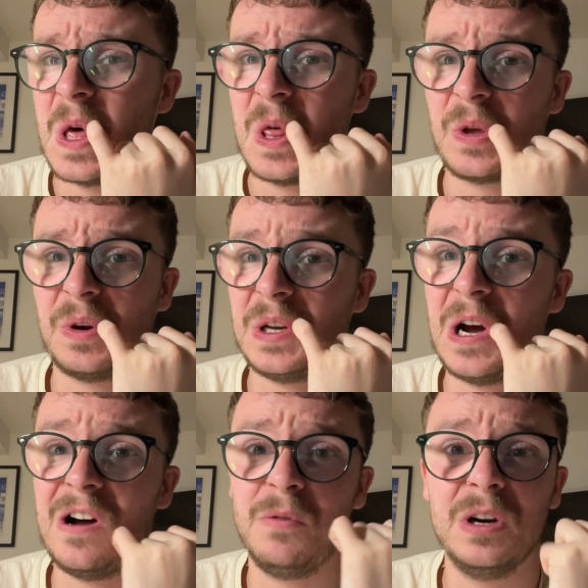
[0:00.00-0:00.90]

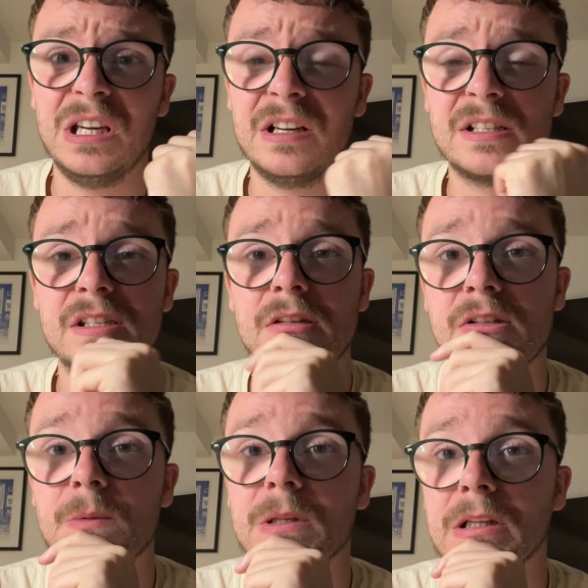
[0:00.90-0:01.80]
3.5 weeks,
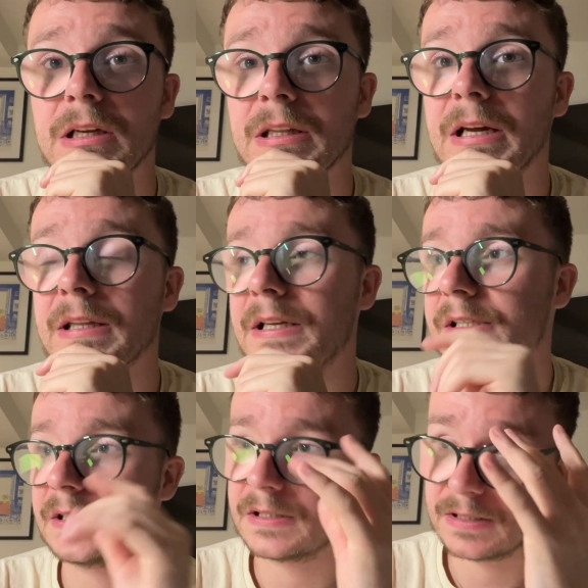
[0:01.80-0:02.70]
something like that. That's
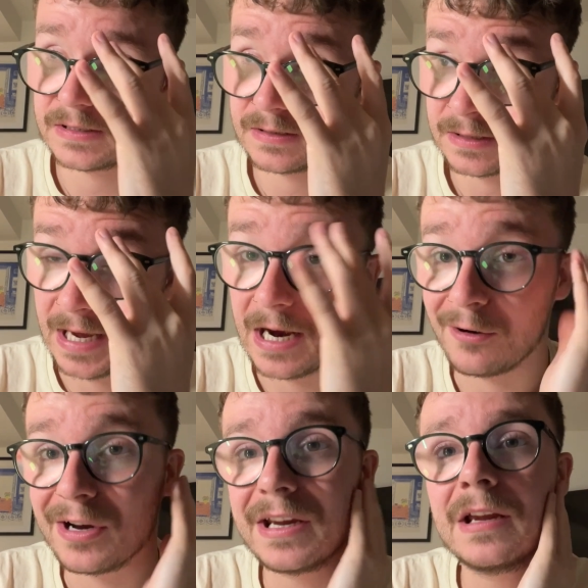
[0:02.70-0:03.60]

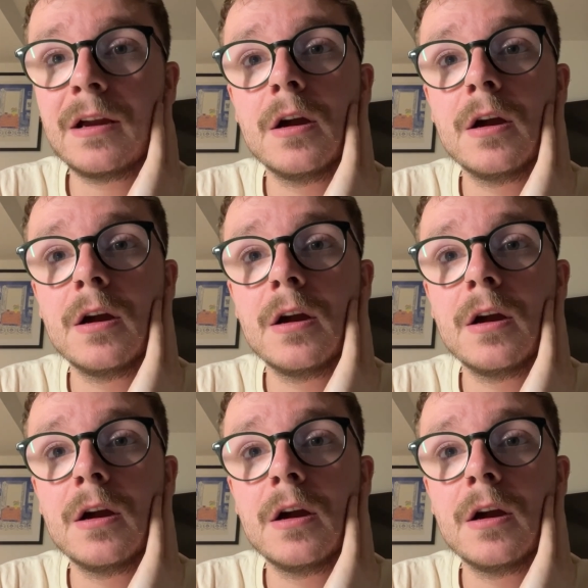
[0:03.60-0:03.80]
scary.